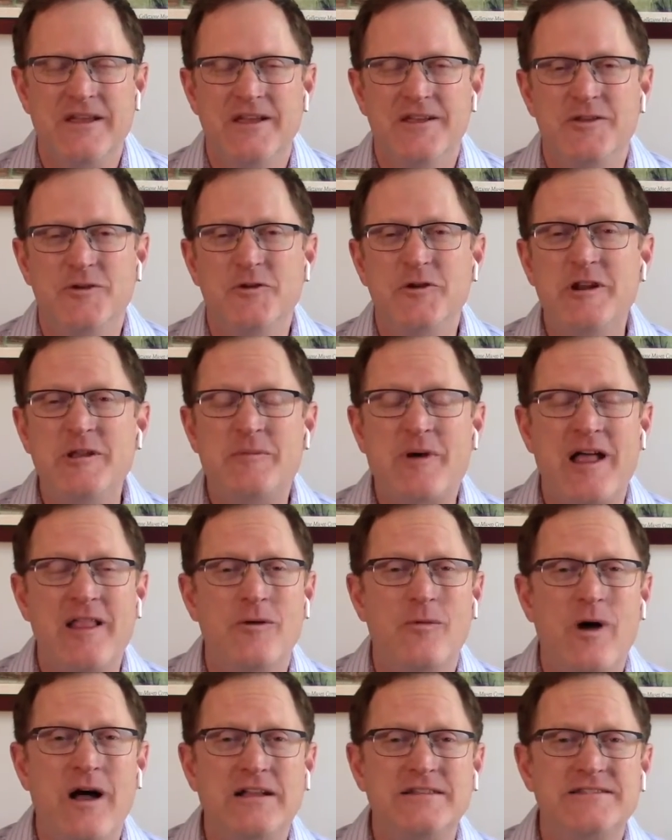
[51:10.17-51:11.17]
Unity
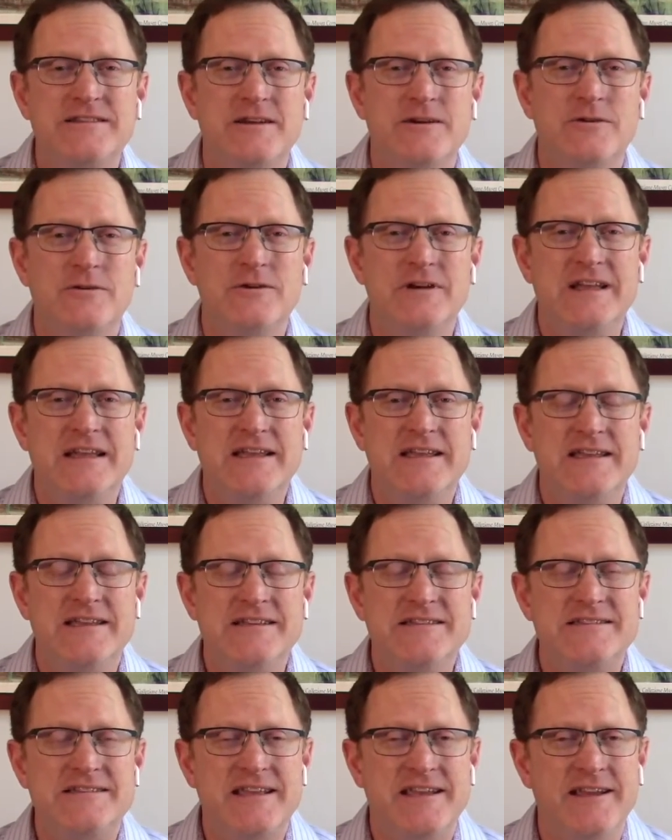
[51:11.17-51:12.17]
Palo Alto
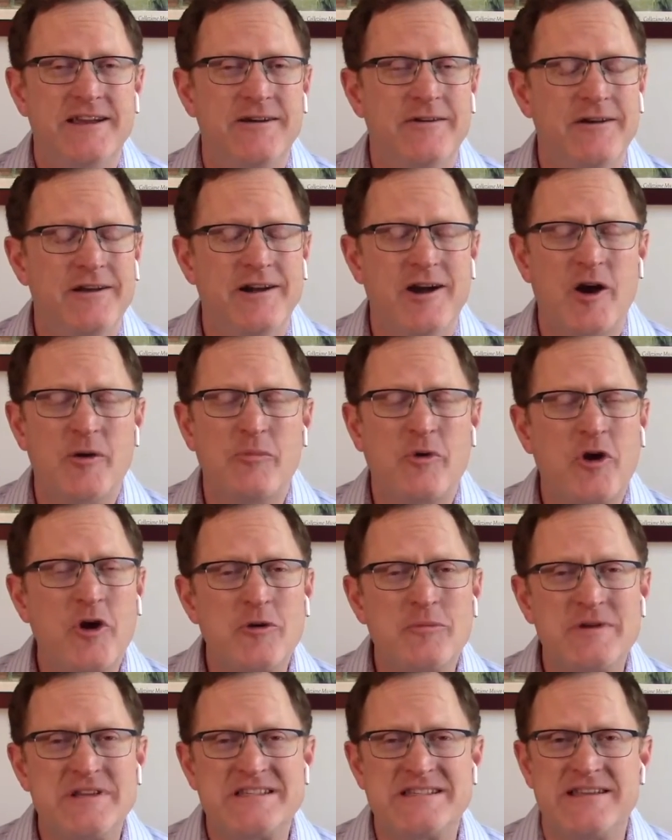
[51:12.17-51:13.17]
is here, and our
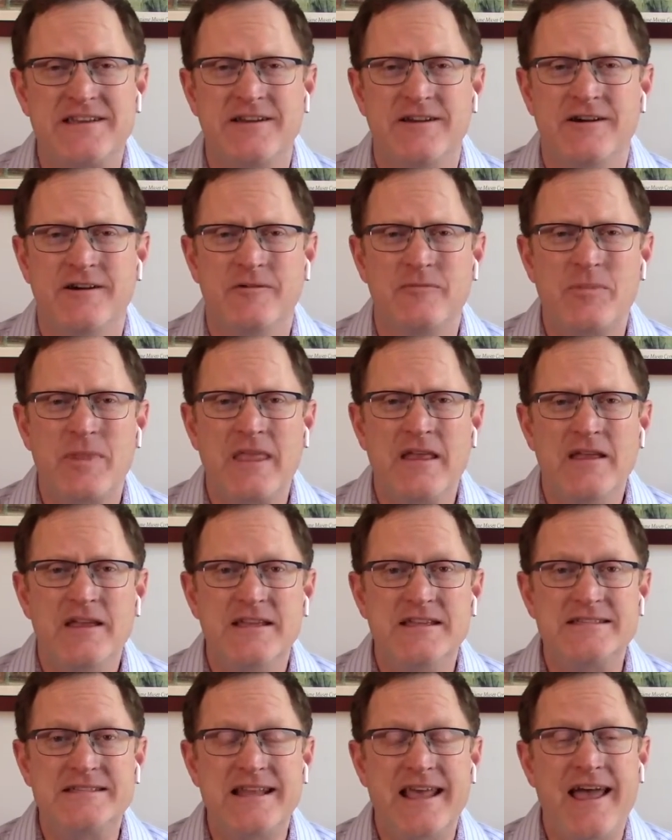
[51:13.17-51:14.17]
purpose here
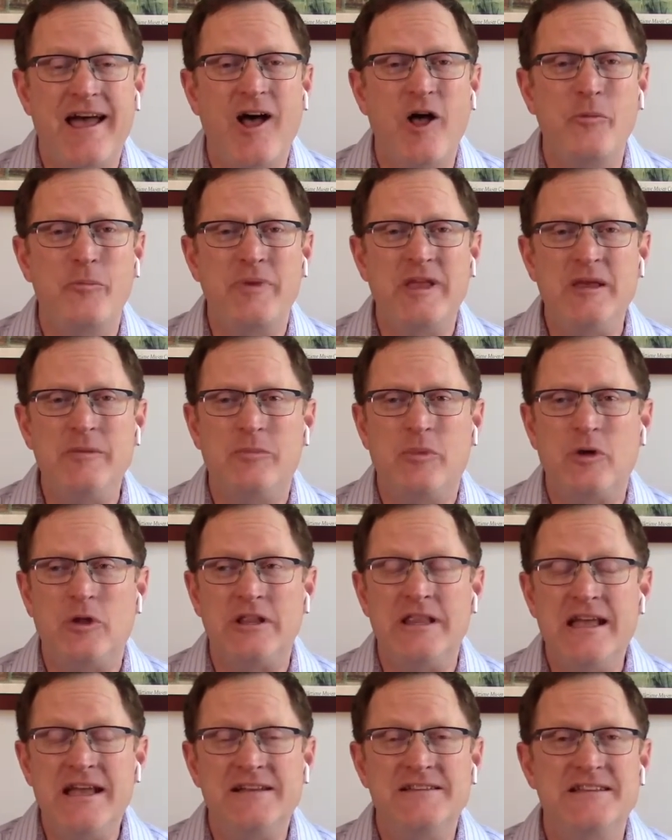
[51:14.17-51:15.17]
is to help
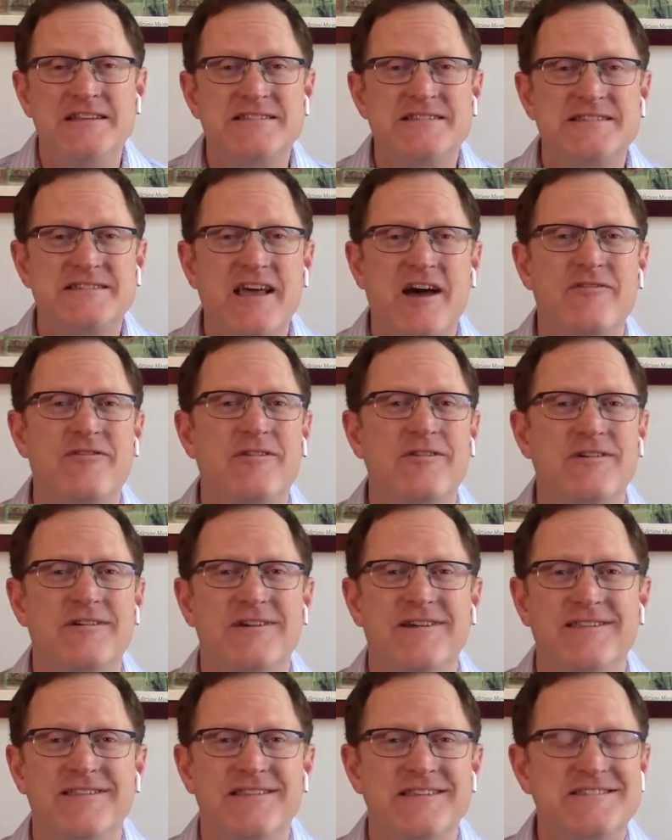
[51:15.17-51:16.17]
people discover
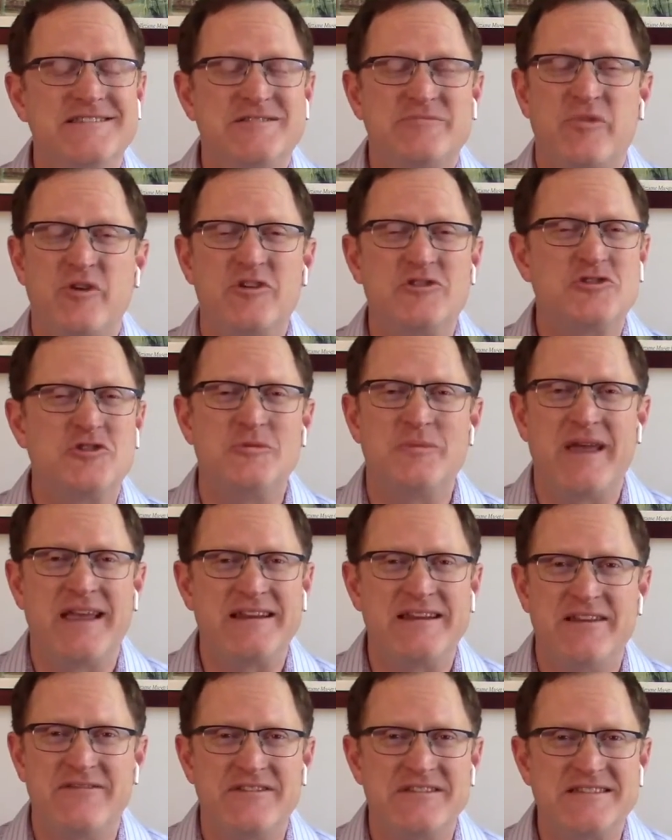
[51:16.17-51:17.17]
this spiritual
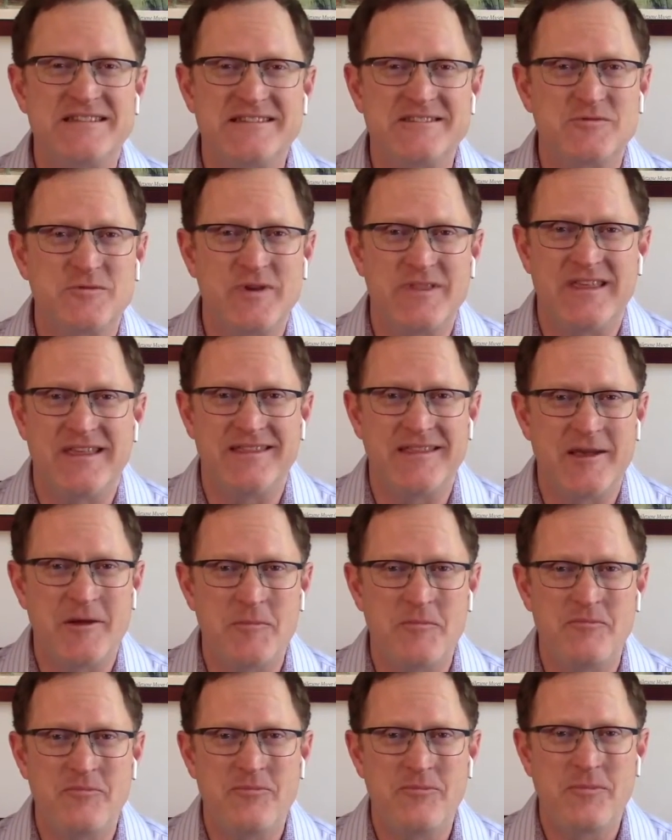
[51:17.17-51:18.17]
magnificence within
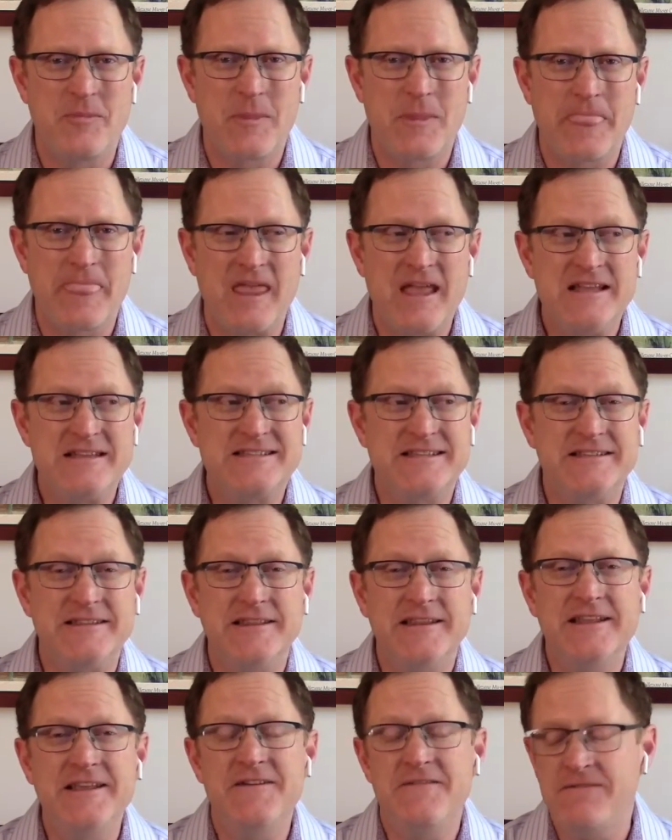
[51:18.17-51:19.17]
them, to
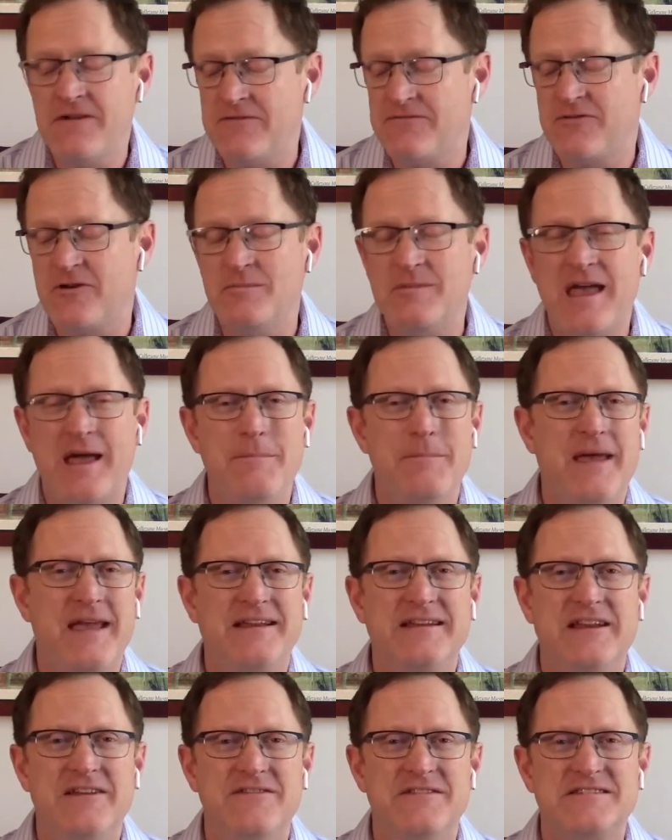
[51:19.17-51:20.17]
live from that
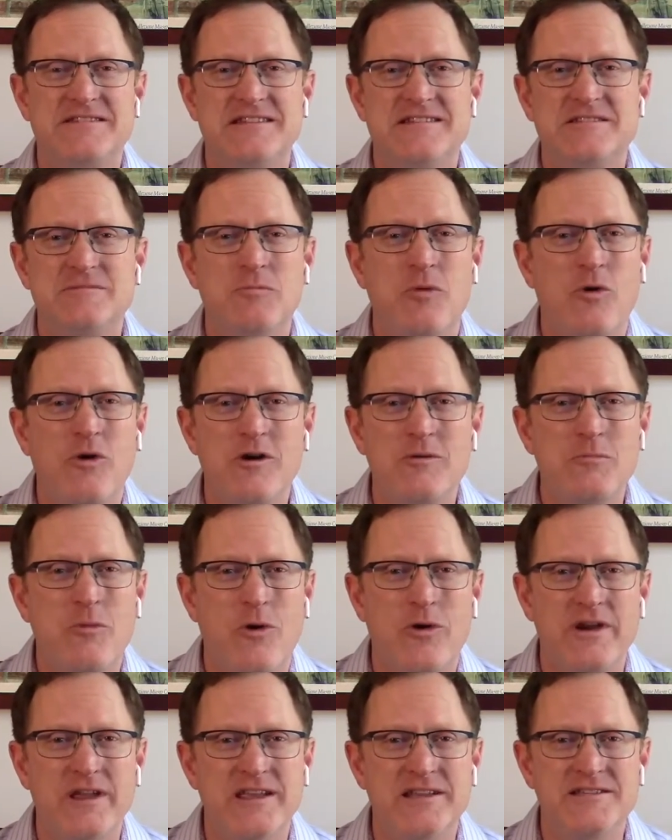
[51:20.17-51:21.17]
magnificence more and
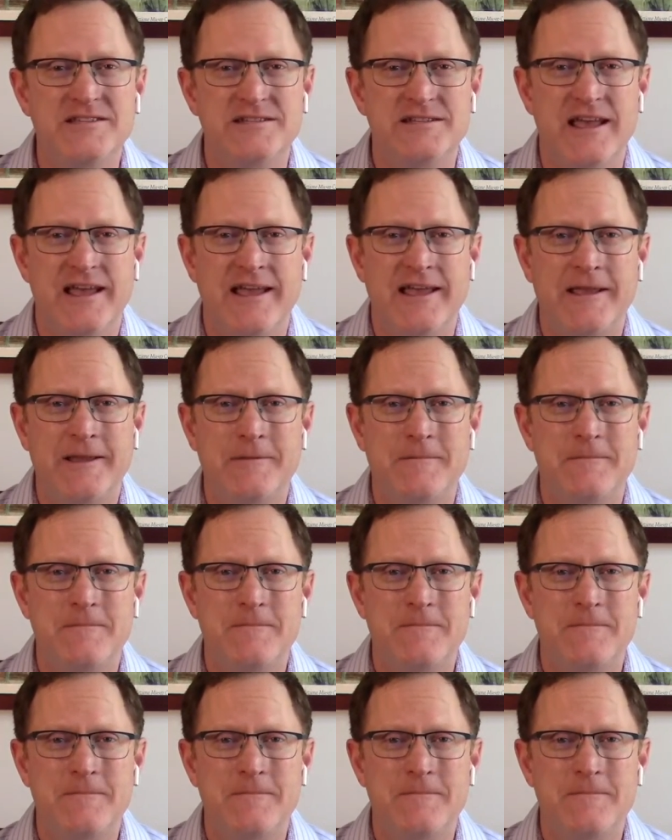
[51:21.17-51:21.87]
more each day,